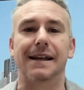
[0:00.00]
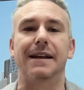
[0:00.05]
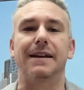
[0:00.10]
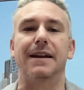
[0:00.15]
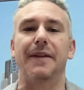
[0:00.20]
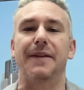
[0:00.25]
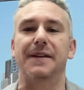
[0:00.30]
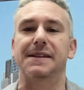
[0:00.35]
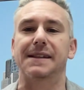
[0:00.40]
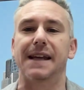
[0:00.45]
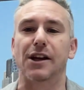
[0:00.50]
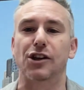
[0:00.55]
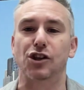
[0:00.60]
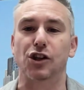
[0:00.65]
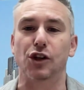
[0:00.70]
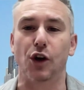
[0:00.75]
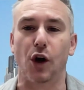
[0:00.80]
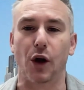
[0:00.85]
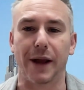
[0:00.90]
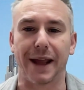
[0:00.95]
another
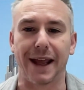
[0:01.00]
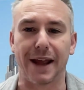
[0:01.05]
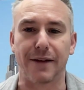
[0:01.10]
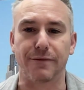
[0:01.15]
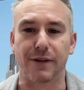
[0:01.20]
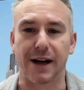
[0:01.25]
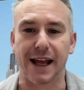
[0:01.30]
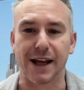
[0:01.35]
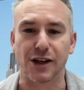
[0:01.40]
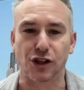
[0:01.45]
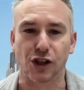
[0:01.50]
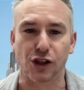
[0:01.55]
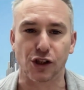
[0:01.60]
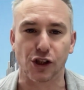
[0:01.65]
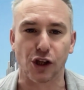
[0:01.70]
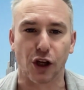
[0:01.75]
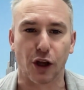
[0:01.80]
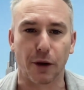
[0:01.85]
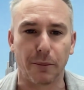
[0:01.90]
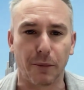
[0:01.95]
section in relation
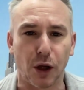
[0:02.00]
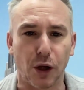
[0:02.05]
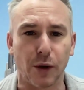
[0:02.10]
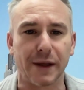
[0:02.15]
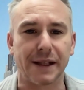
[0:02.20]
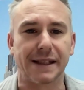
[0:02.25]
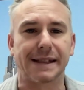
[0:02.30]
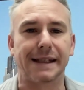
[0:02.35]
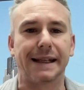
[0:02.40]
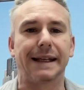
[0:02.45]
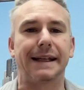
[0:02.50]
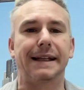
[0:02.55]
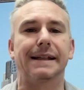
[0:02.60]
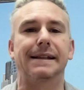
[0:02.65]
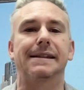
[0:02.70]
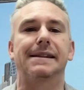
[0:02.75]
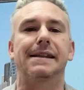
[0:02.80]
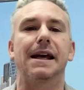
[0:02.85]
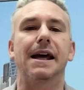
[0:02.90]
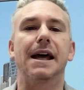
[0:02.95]
to
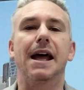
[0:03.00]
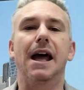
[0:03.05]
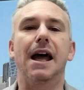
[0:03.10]
communities,